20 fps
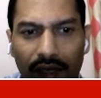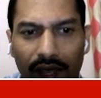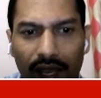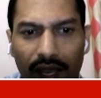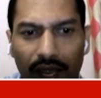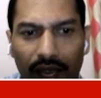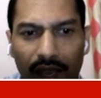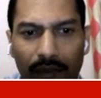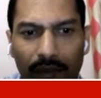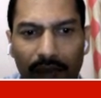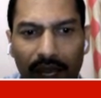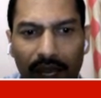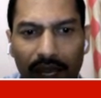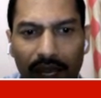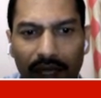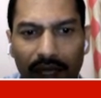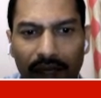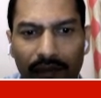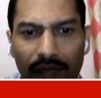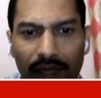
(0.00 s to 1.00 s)
have
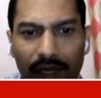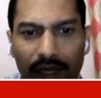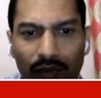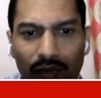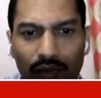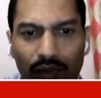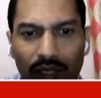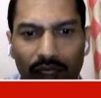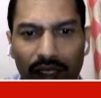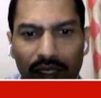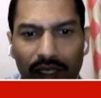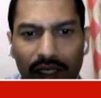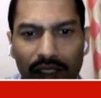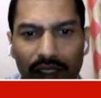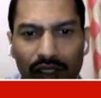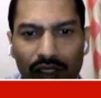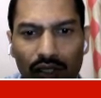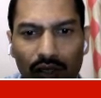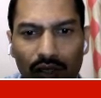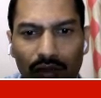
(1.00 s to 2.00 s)
any value, the
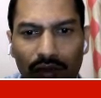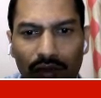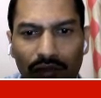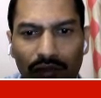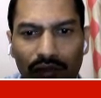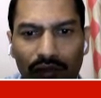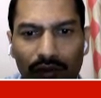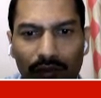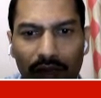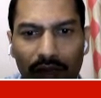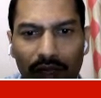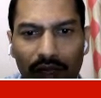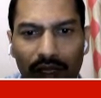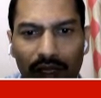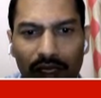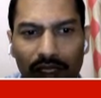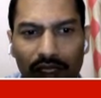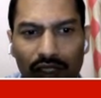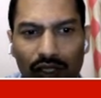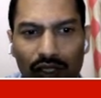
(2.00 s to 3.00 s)
energy of the free particle
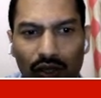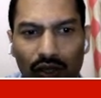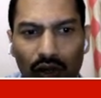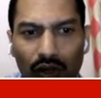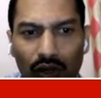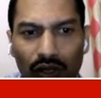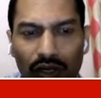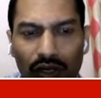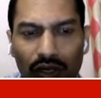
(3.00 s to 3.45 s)
is not